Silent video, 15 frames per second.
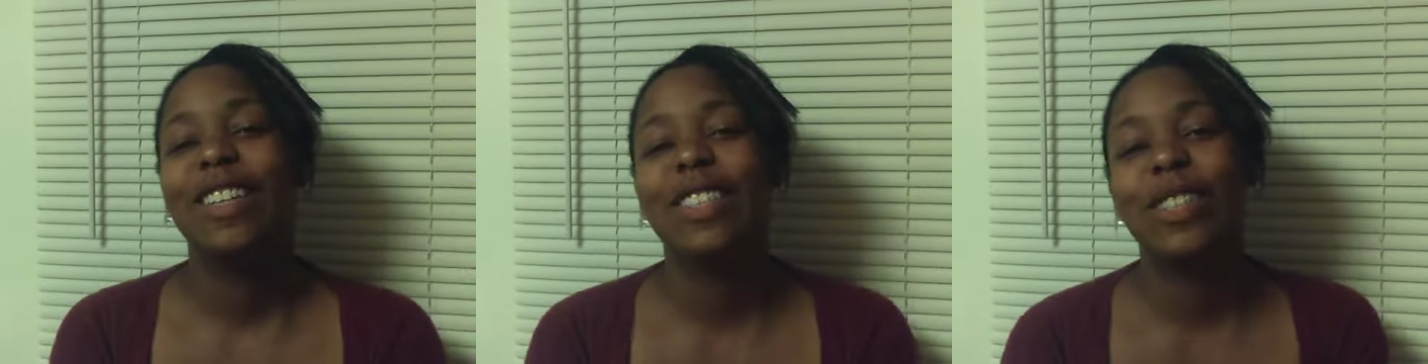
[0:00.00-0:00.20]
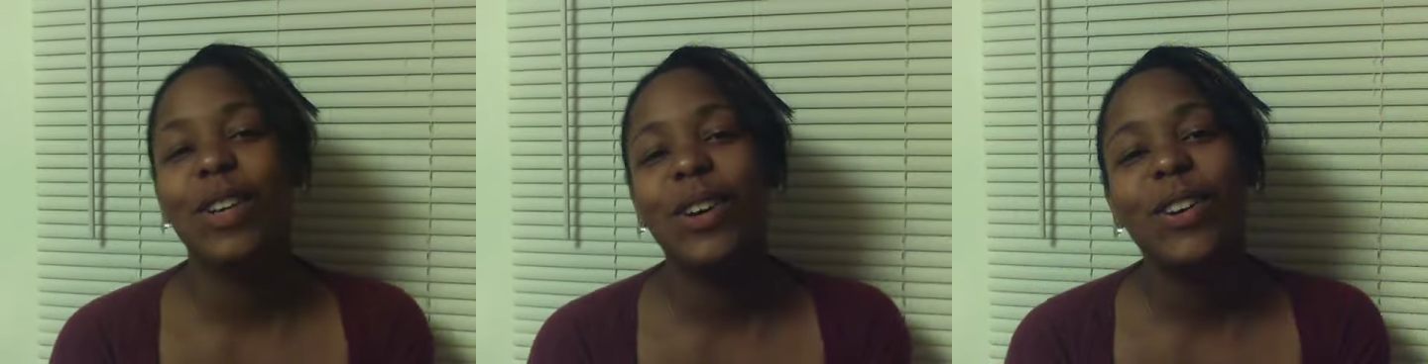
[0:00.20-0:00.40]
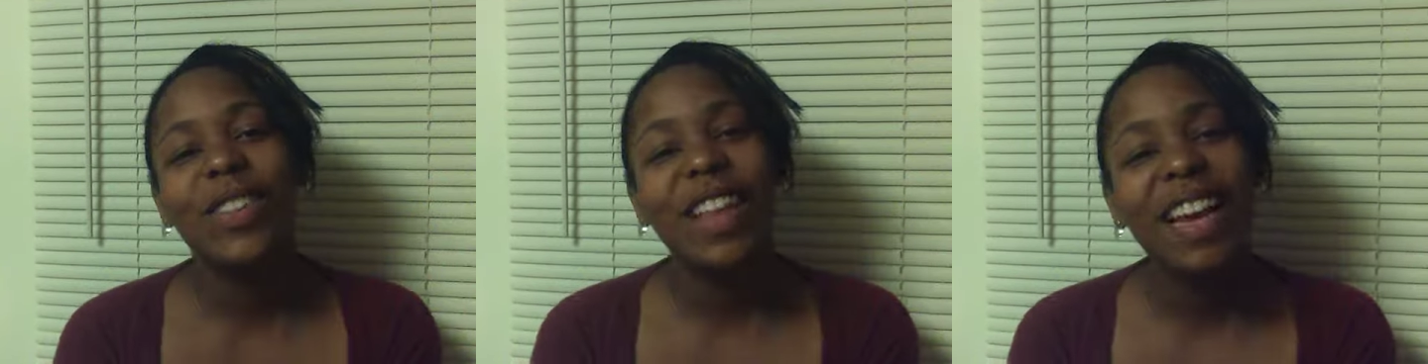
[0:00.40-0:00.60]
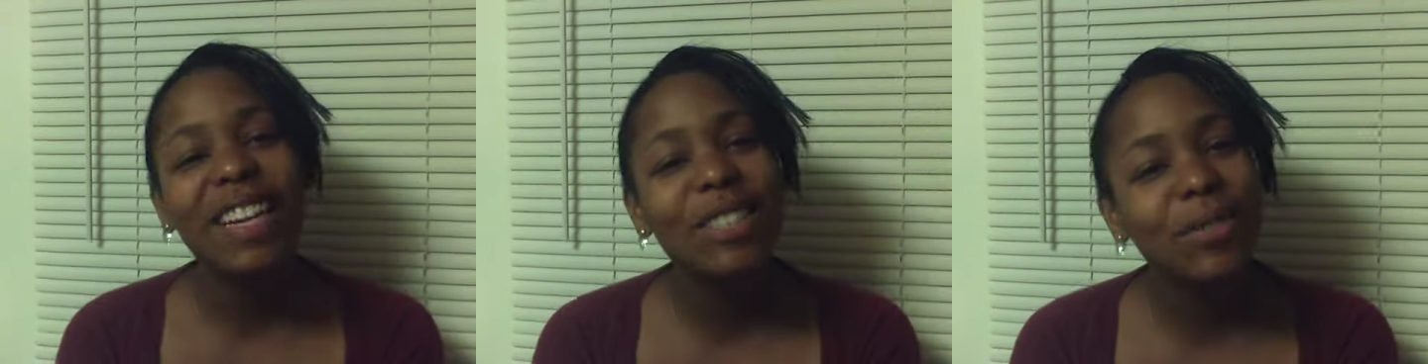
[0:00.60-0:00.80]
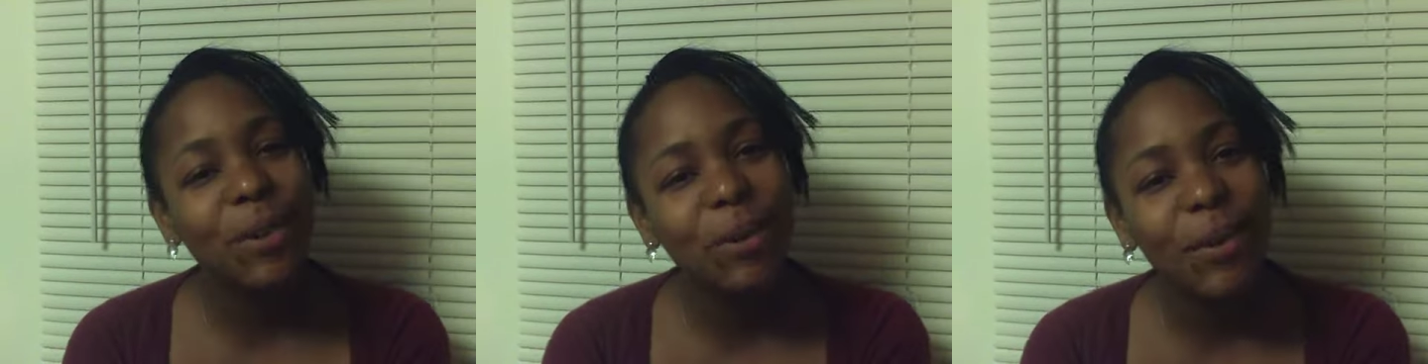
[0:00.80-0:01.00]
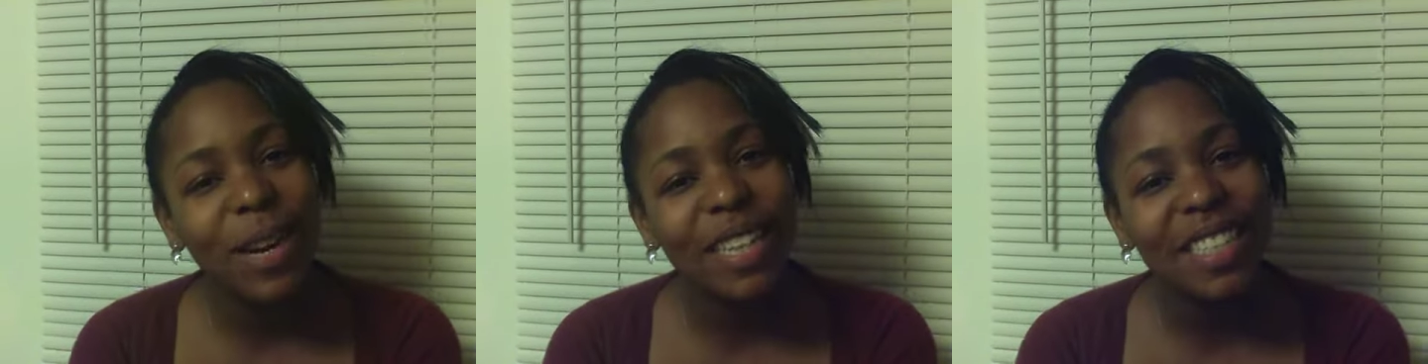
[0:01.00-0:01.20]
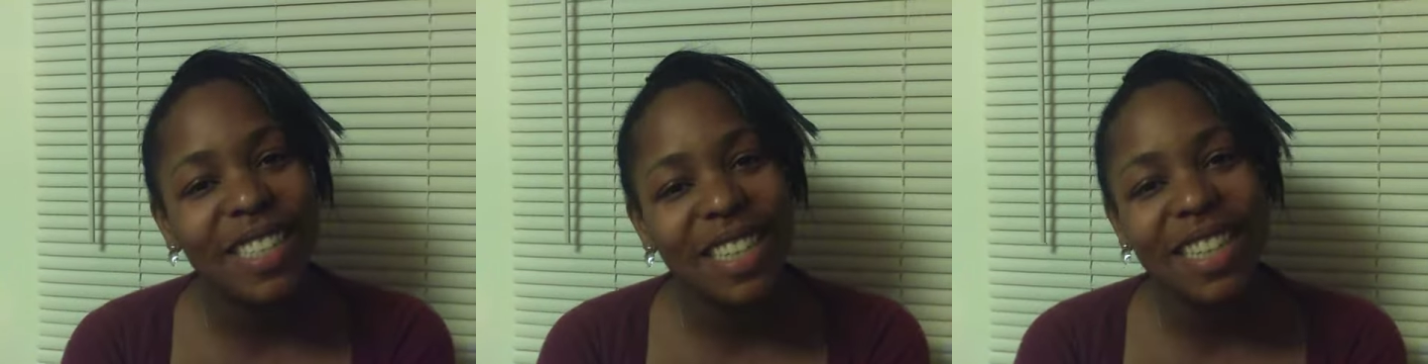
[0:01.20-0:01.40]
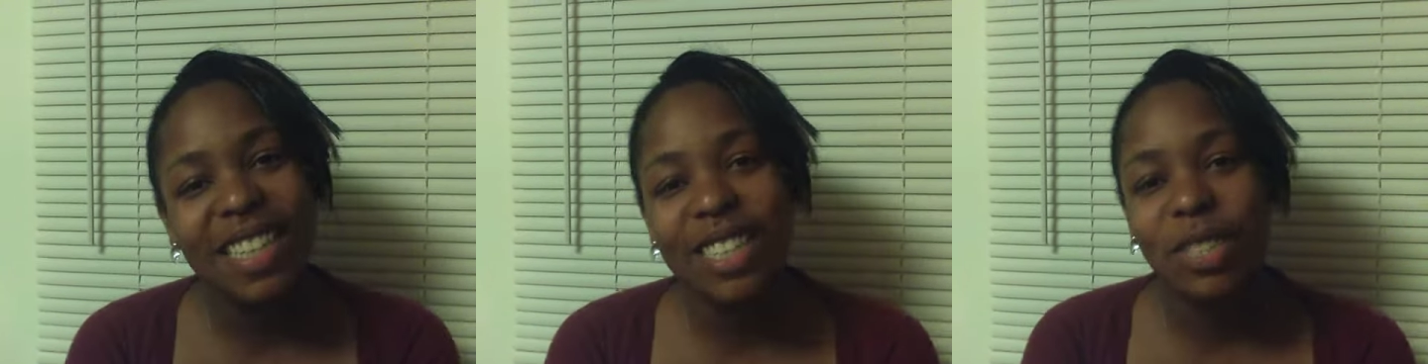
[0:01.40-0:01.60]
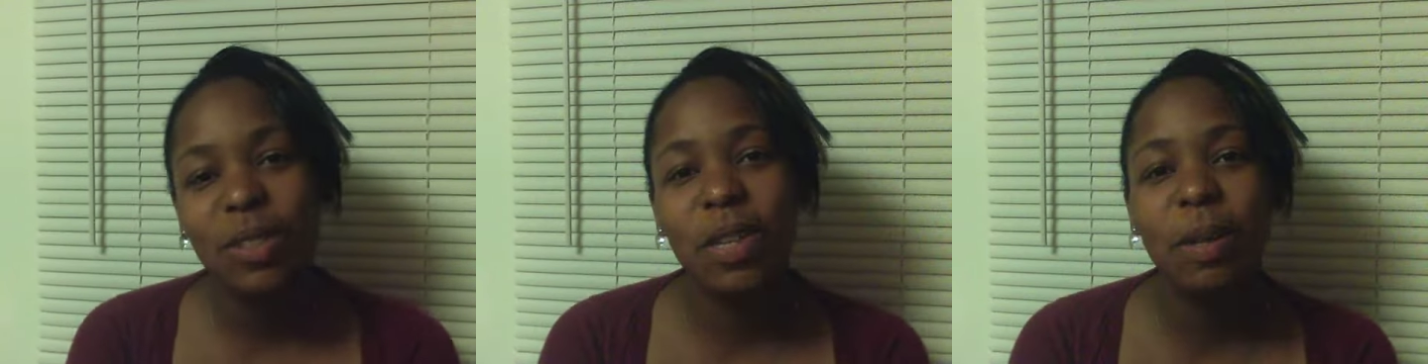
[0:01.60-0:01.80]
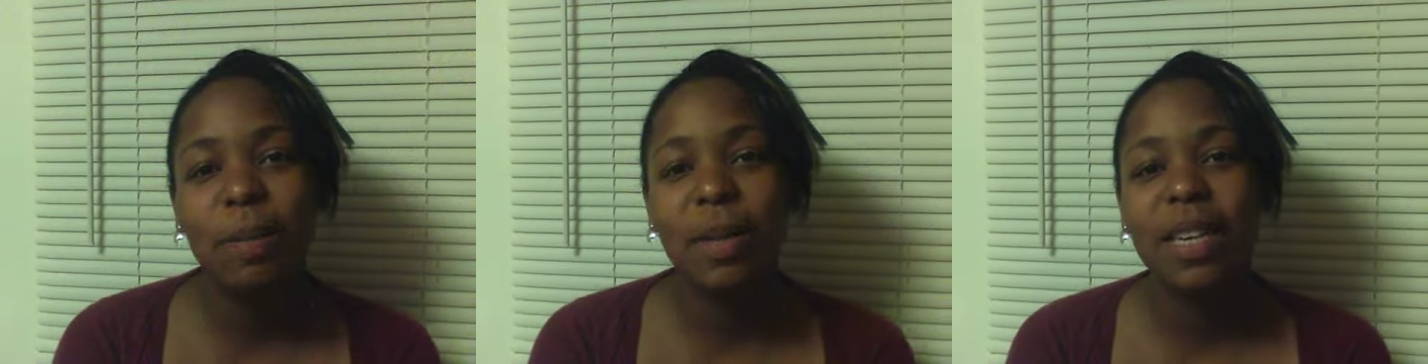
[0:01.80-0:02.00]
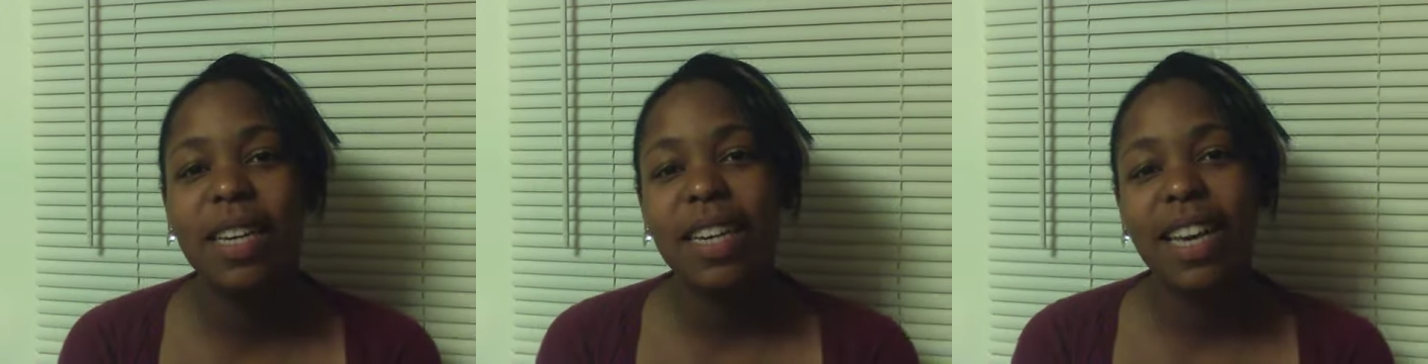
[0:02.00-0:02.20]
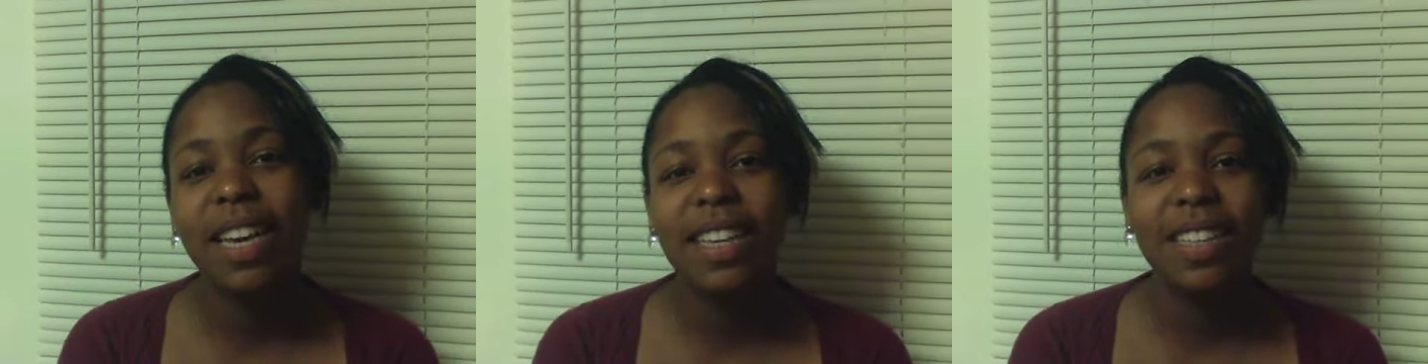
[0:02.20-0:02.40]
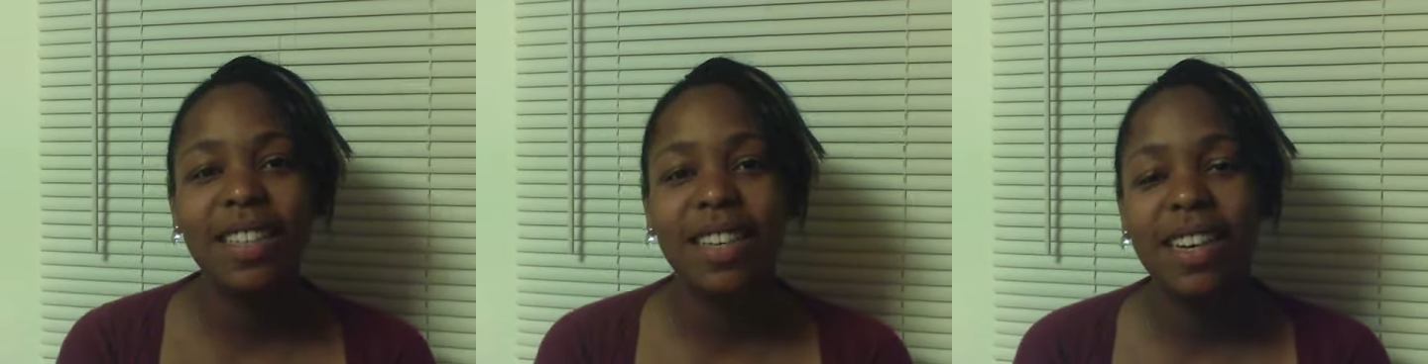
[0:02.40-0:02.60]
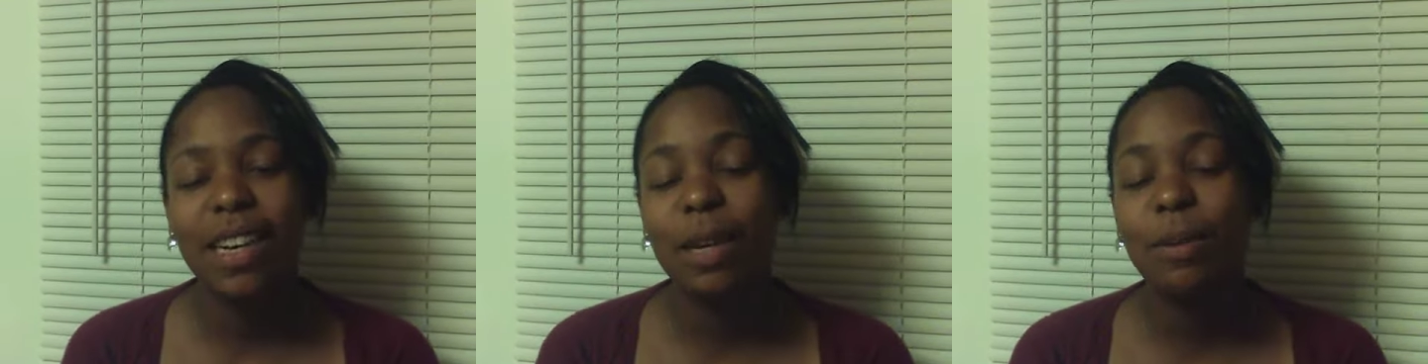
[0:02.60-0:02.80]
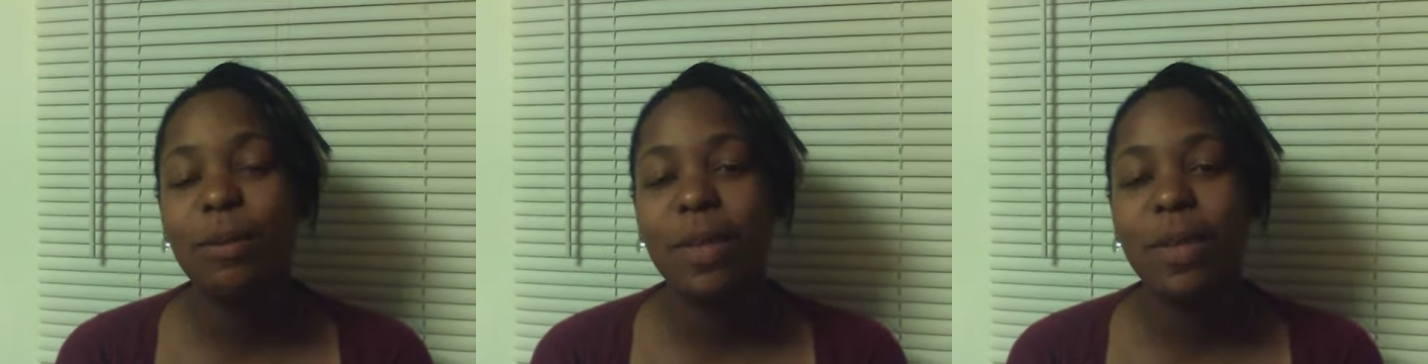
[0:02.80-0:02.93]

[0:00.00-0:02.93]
so thanks for watching, joining me again um,